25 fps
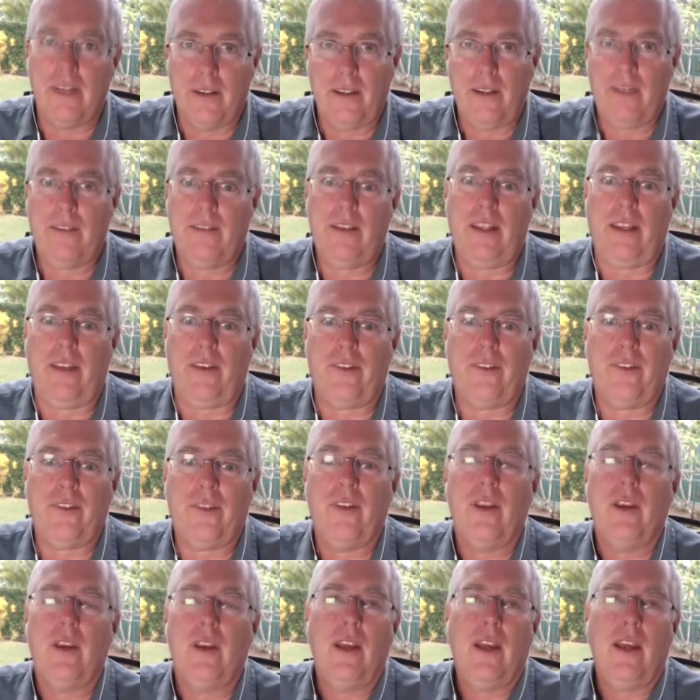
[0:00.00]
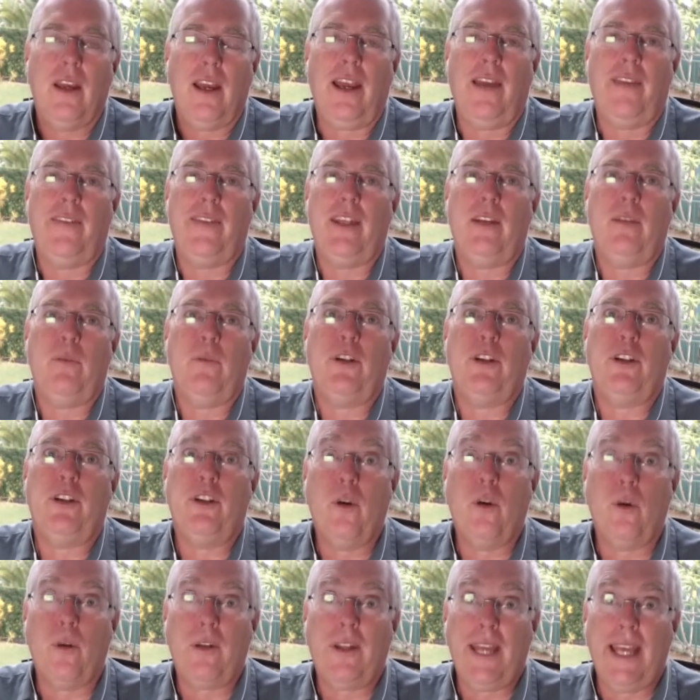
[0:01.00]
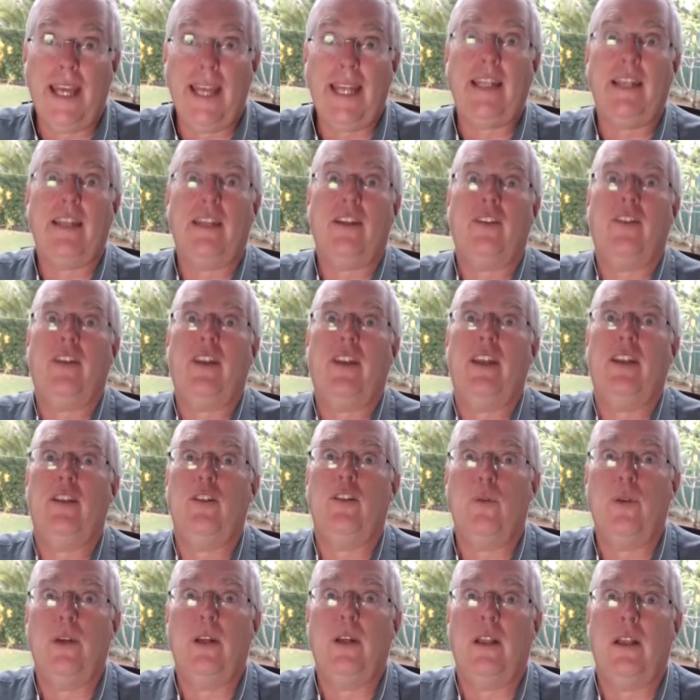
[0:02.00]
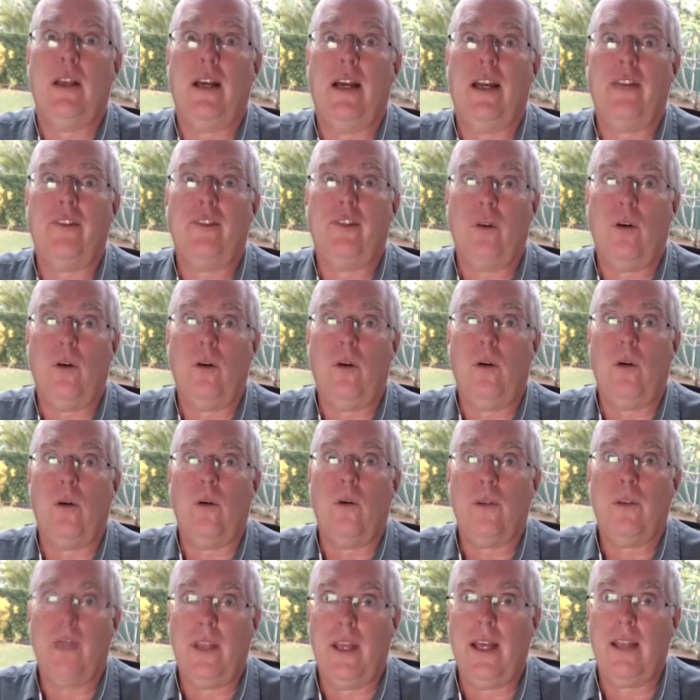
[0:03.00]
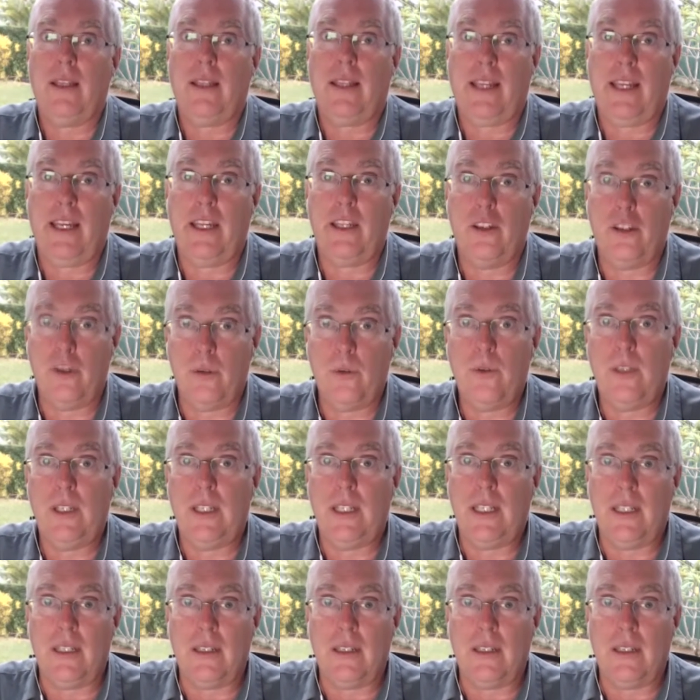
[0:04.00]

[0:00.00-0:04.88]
this. And then when you don't get it, then you realize, oh yeah, like I do need it.